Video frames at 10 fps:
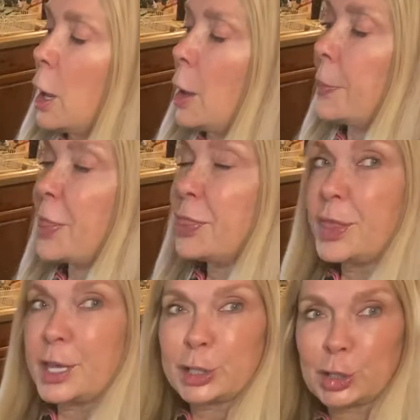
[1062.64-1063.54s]
But
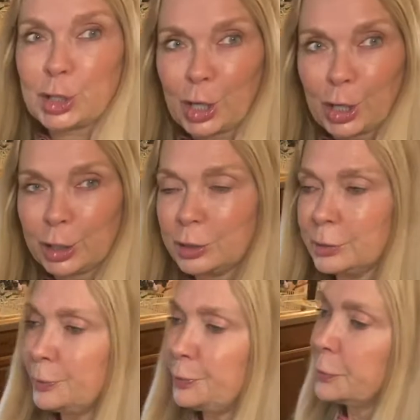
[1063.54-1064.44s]
this year,
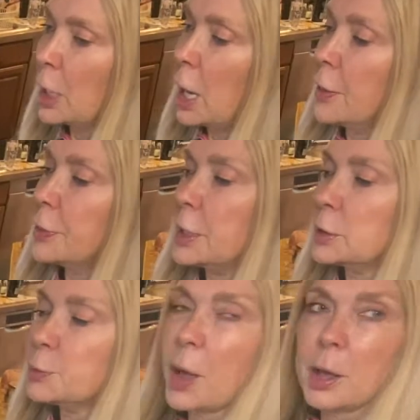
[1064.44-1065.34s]

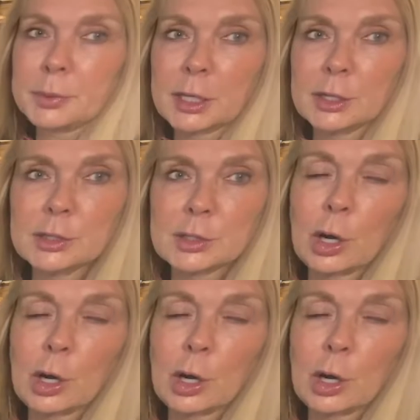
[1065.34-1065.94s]
these pumpkins